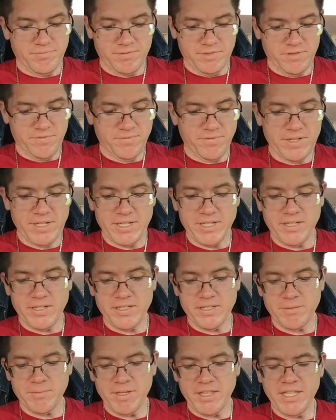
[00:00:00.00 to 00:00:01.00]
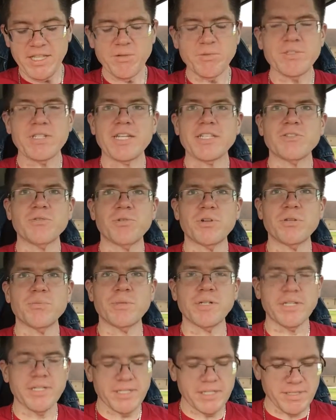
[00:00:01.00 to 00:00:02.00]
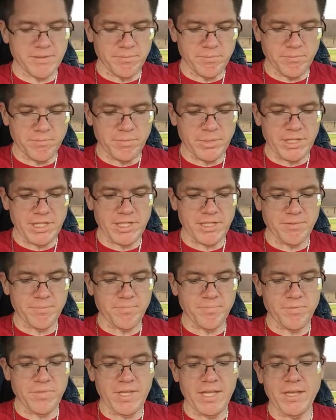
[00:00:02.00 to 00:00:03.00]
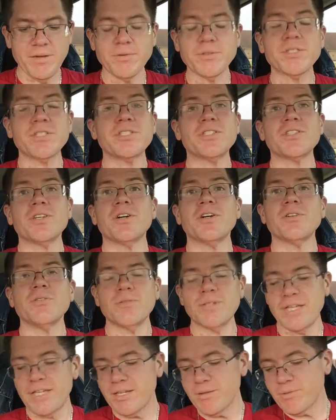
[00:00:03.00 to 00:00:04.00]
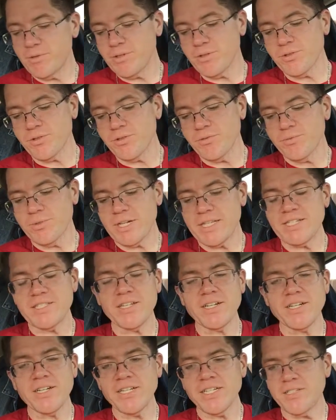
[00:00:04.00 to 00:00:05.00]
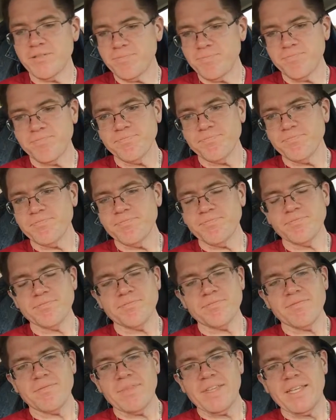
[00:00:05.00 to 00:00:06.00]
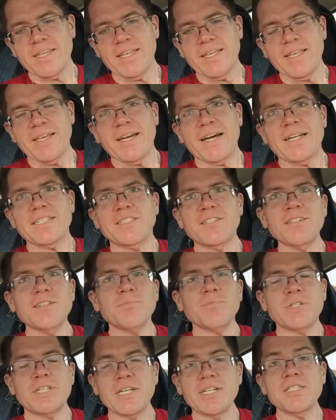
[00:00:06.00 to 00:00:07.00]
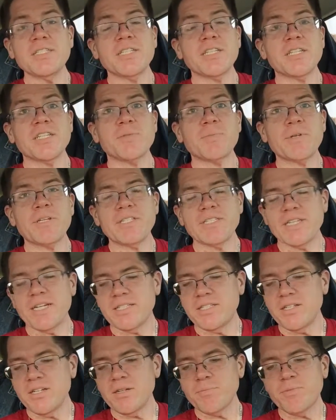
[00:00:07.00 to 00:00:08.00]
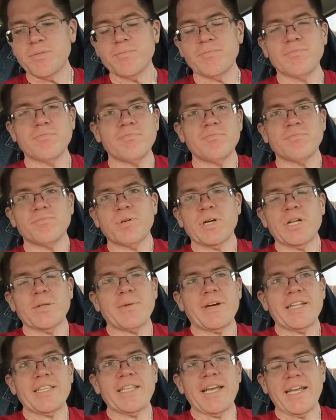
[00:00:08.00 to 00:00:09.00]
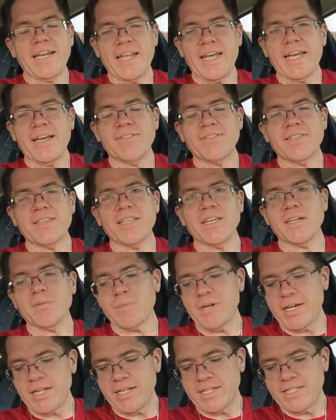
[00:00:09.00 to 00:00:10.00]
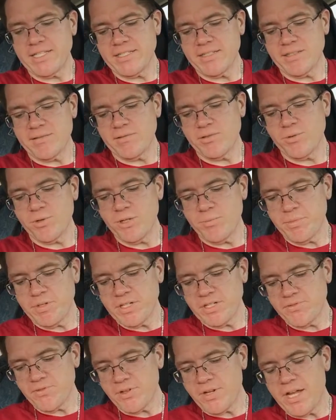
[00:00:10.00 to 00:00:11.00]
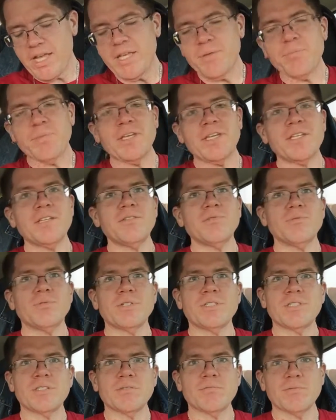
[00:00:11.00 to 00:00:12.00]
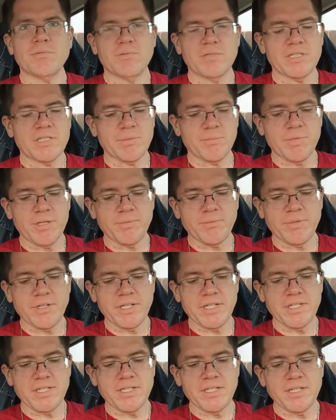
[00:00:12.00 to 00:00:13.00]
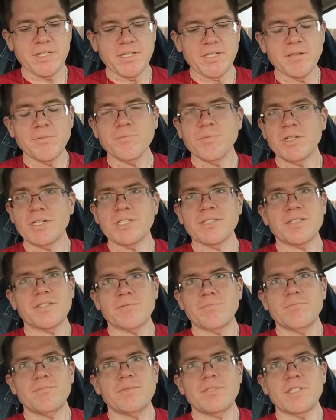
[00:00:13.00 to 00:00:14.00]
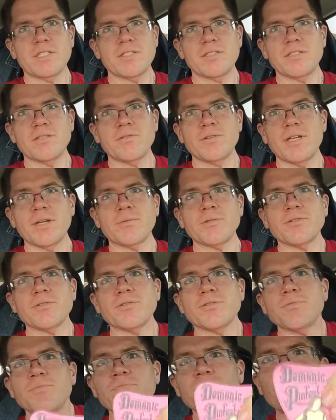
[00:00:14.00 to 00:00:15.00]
is fucking awesome. I think it was like 20 bucks, but it was so damn cool. When I saw it, because of the expense, I took probably about a day and a half to think about it, because 20 bucks for a pin was just a bit much, but it's just too damn cool.